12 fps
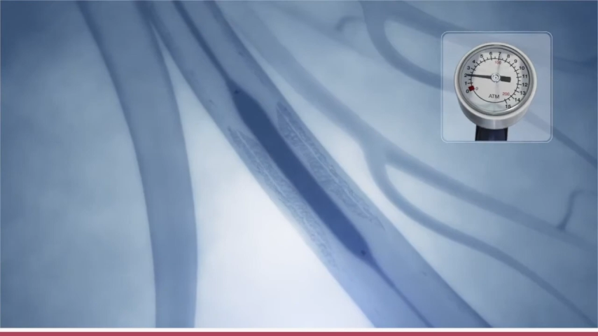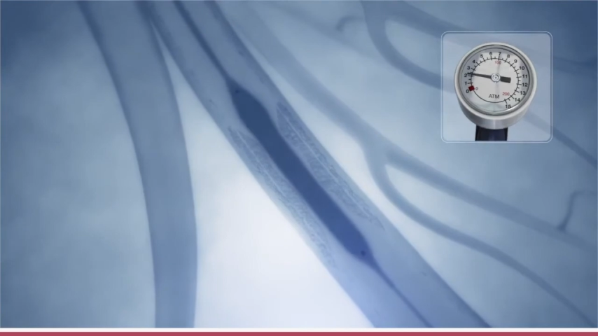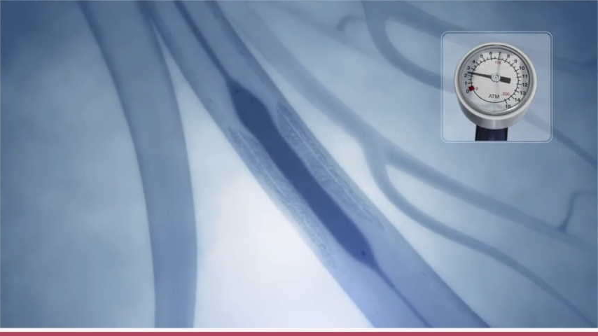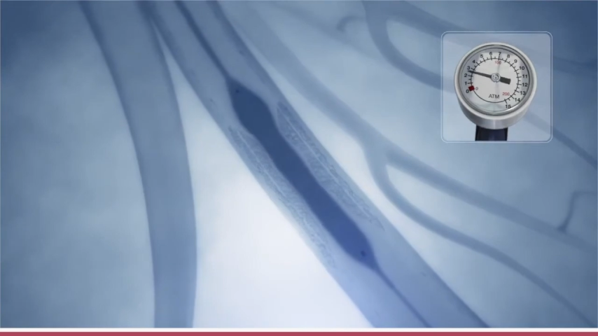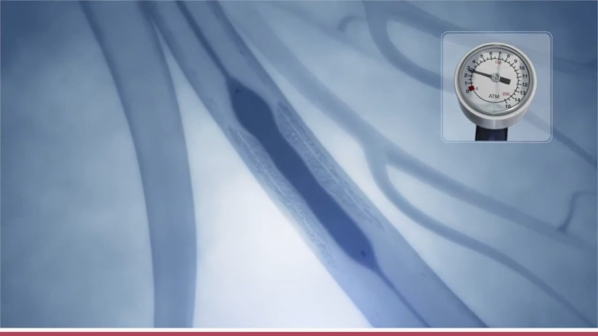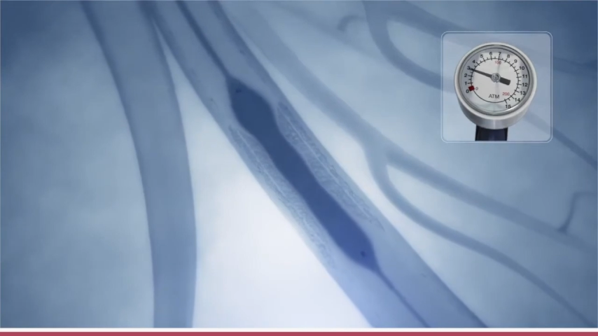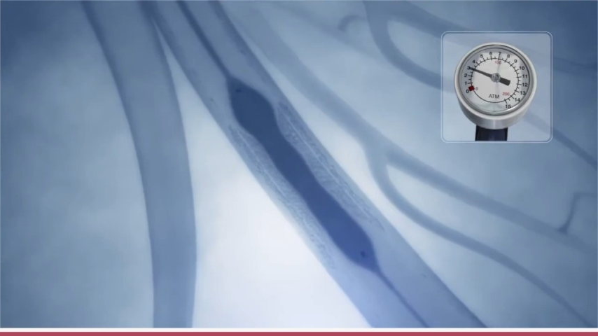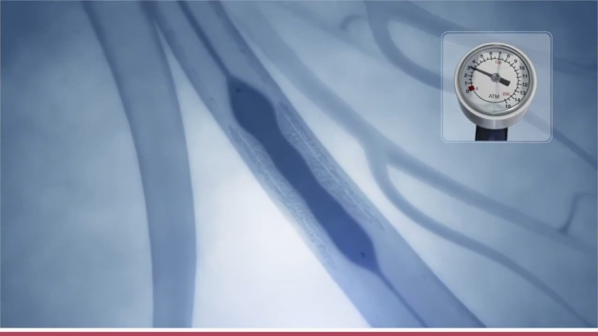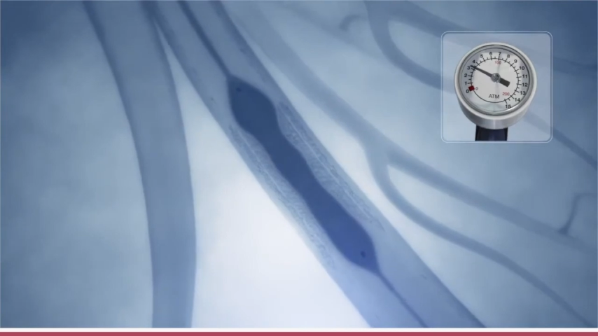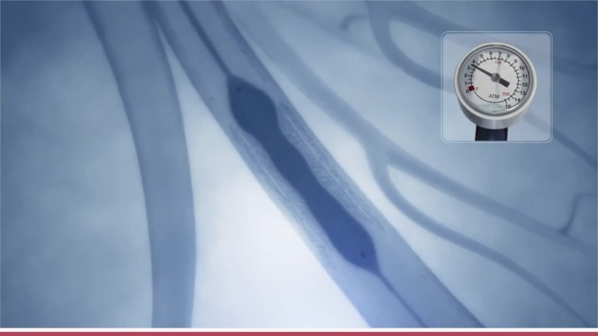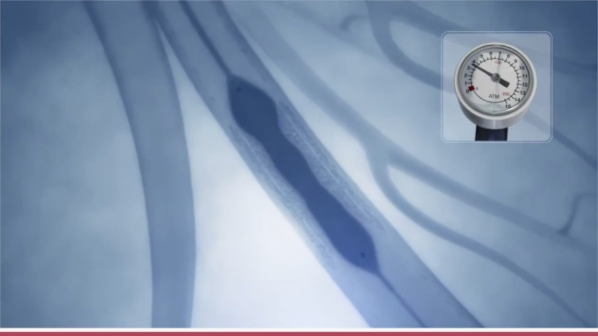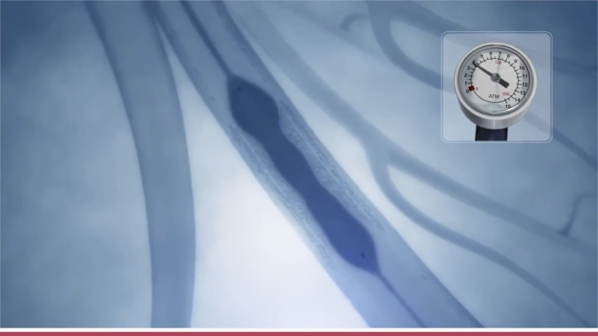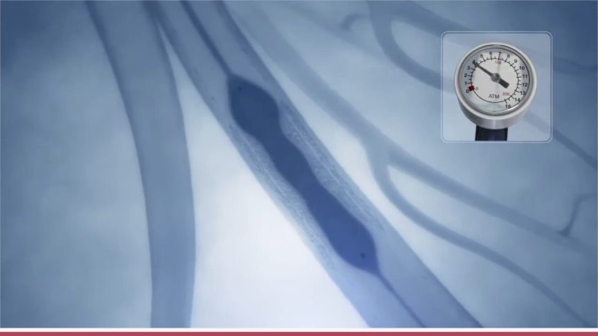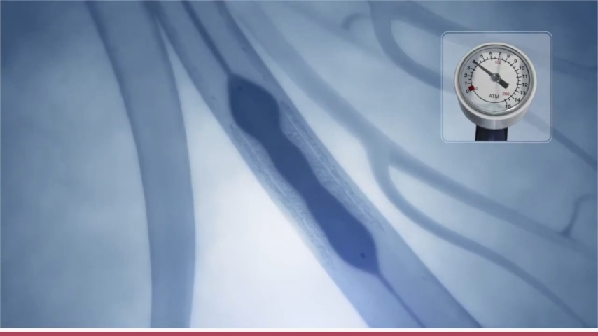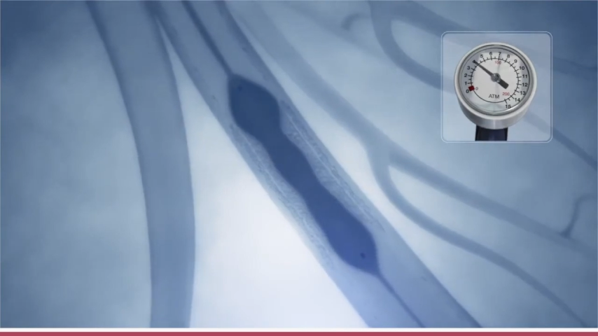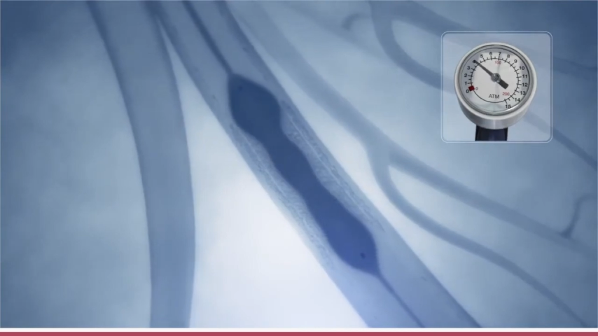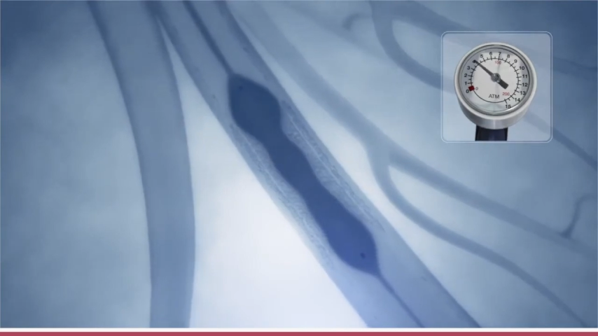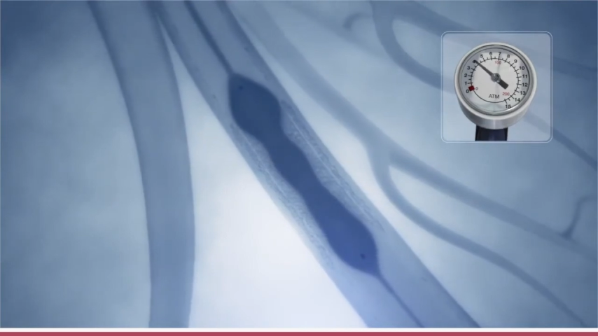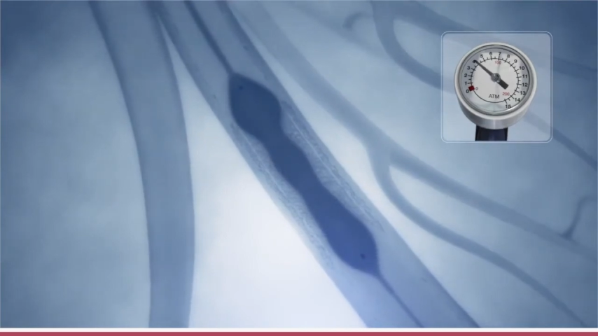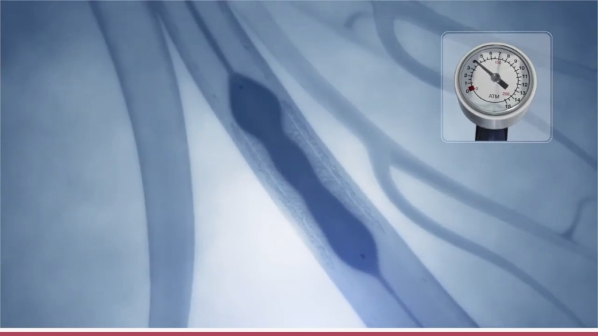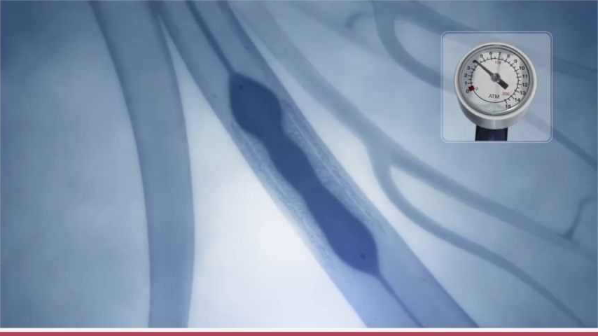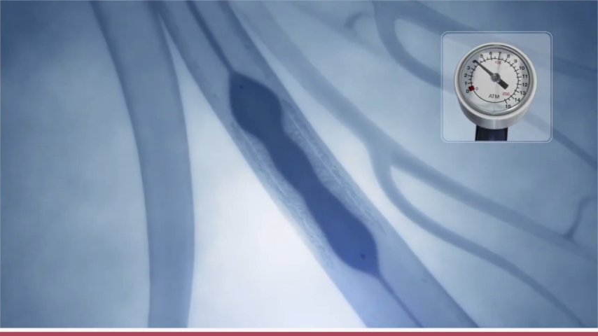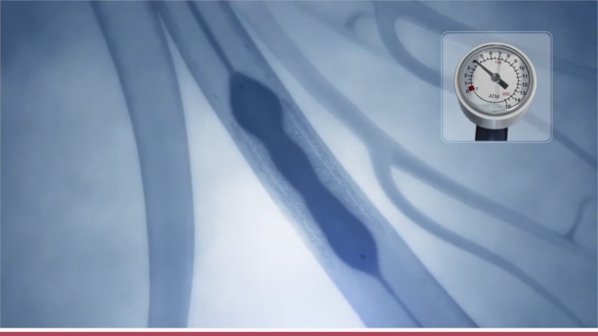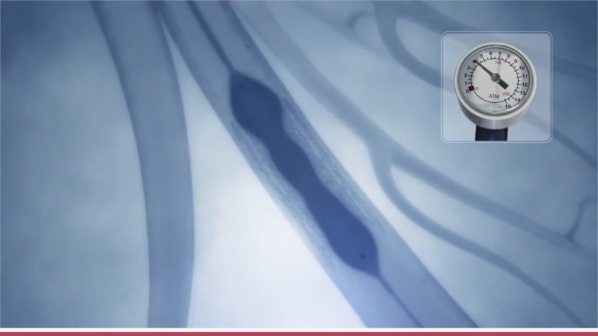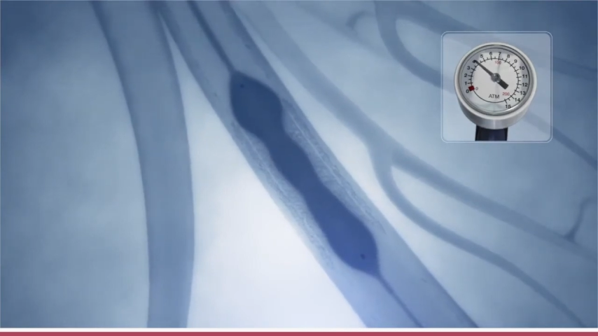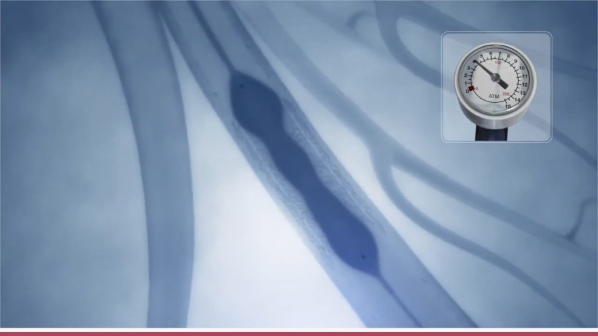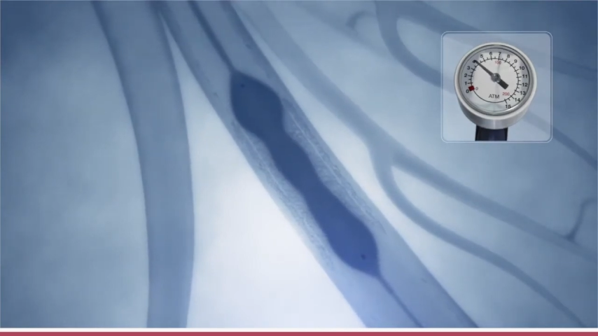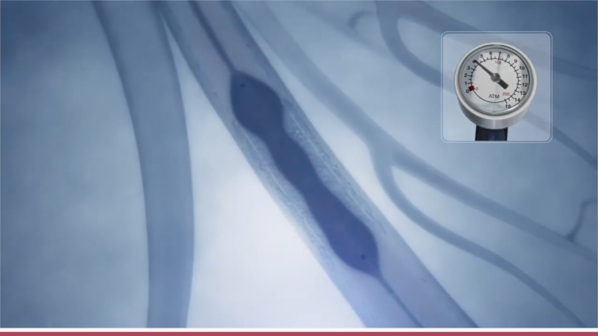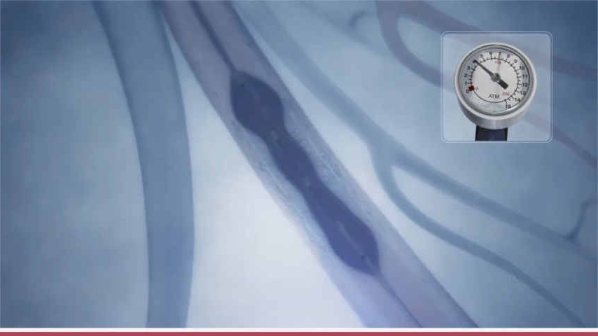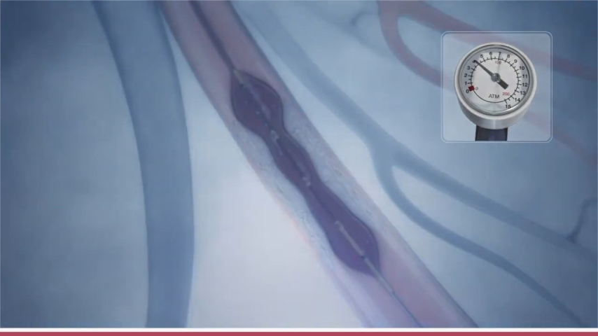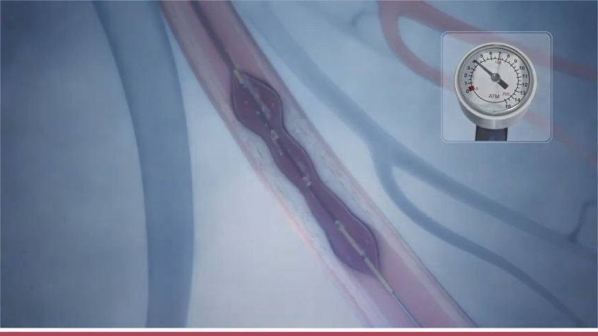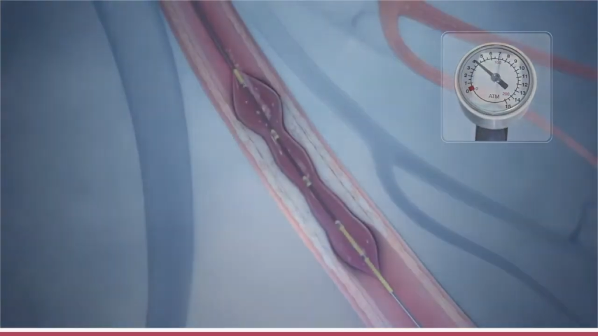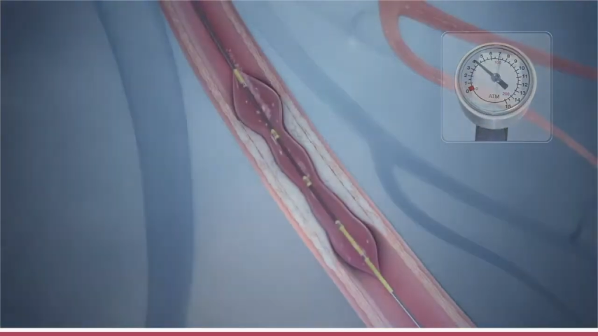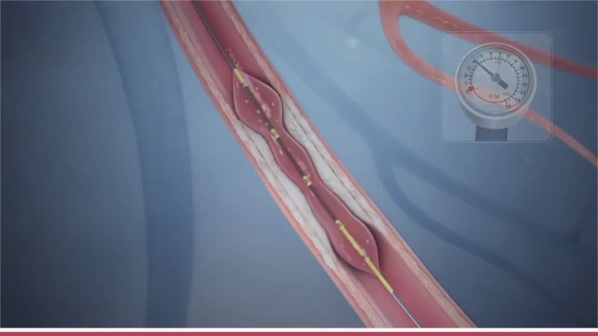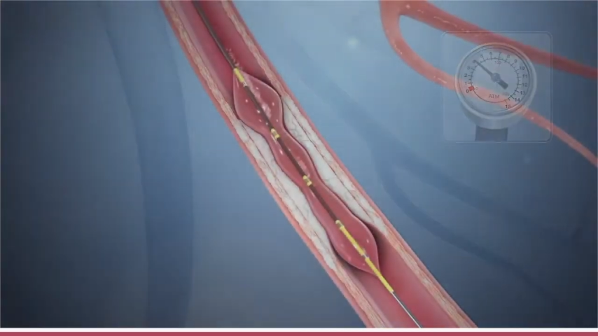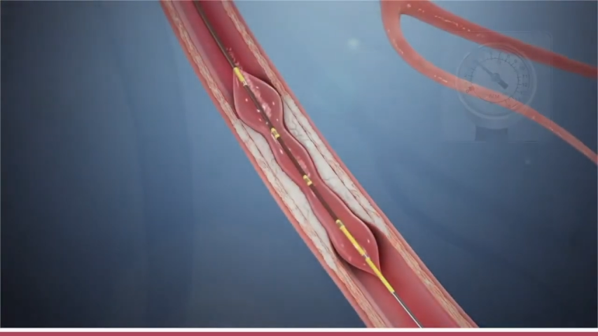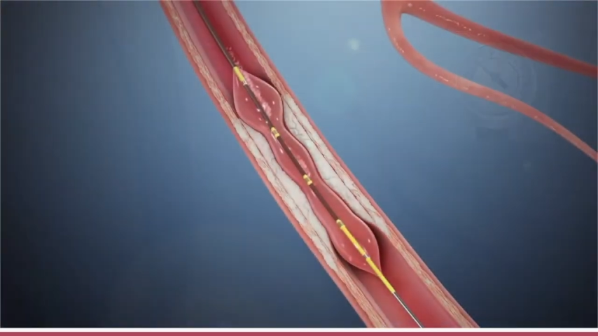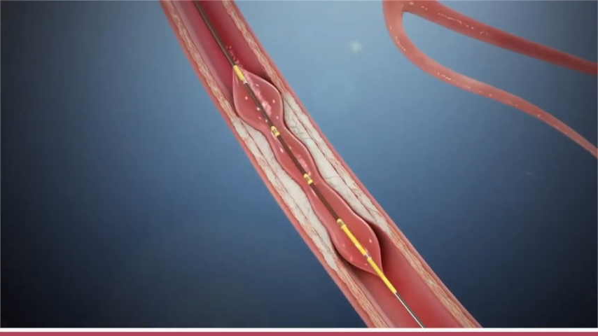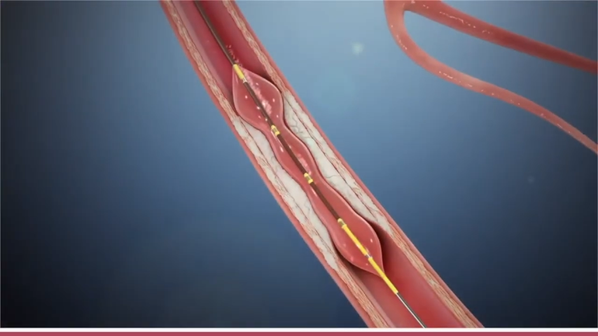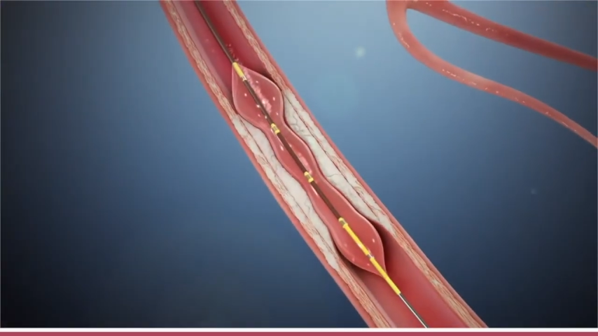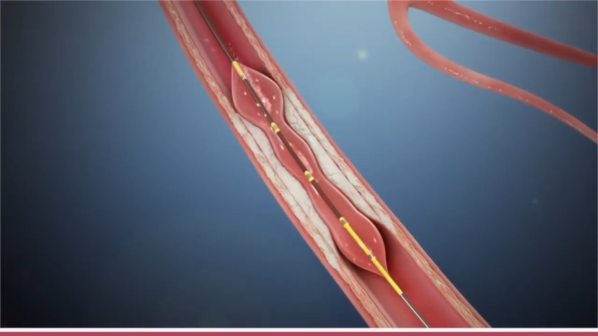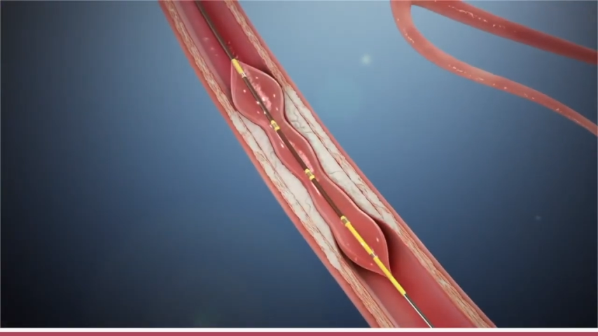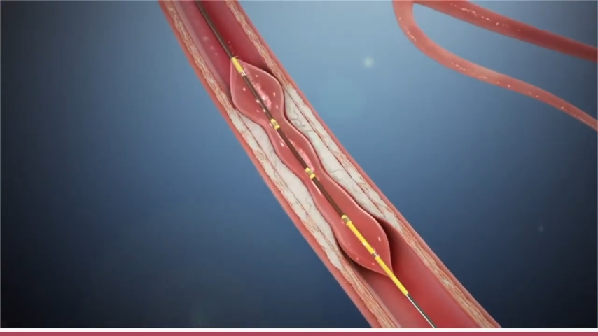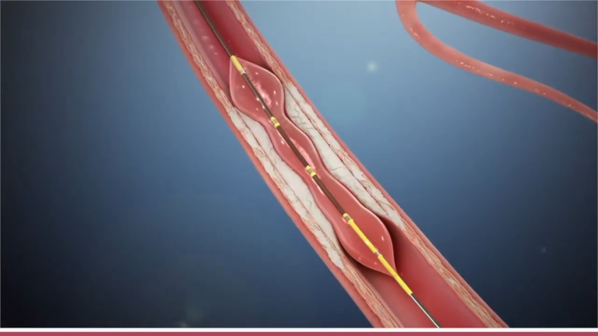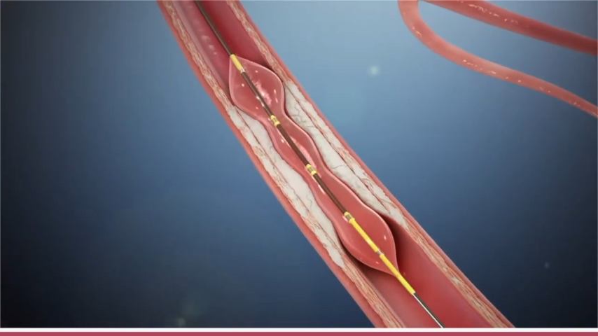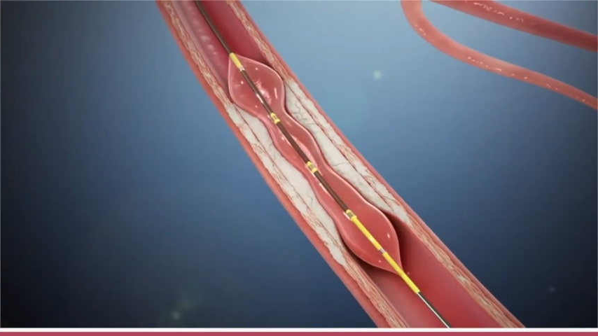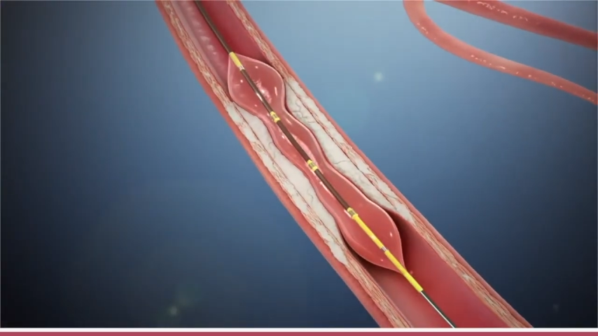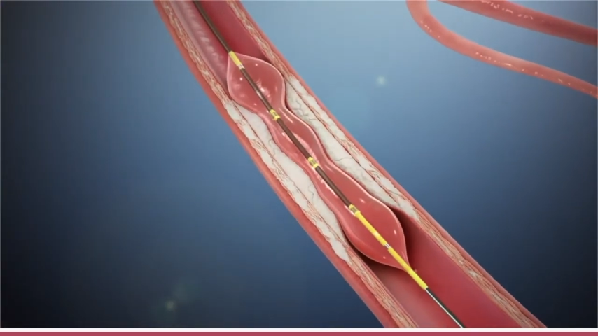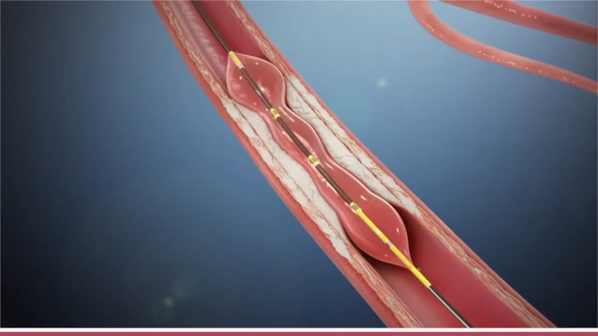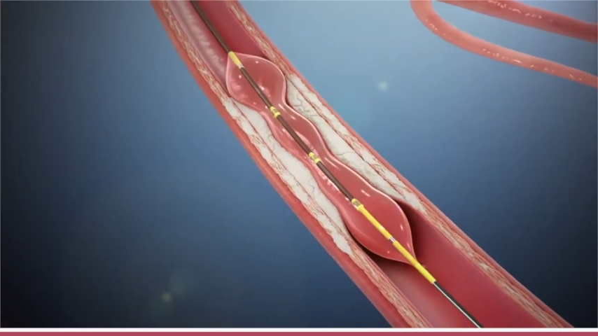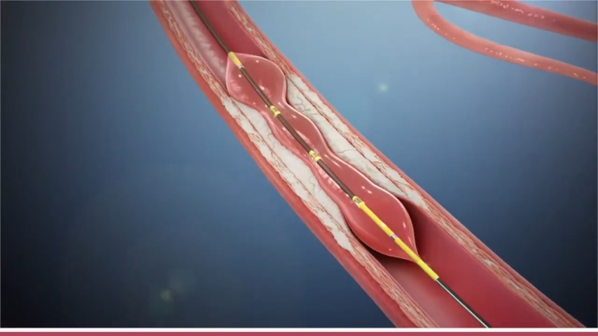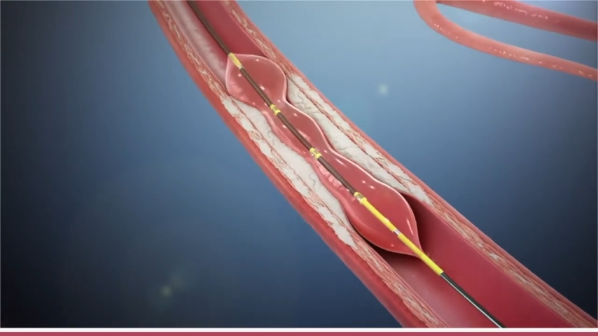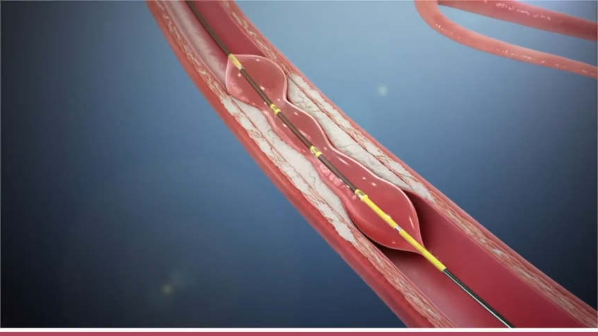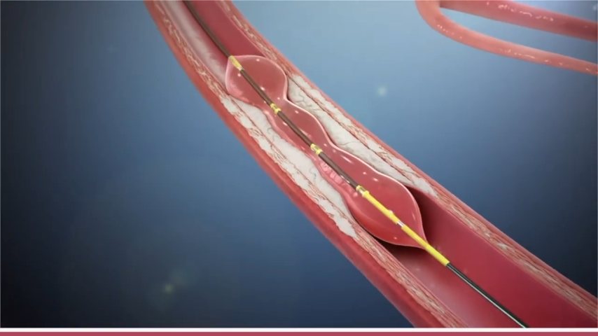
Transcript: (no speaker visible)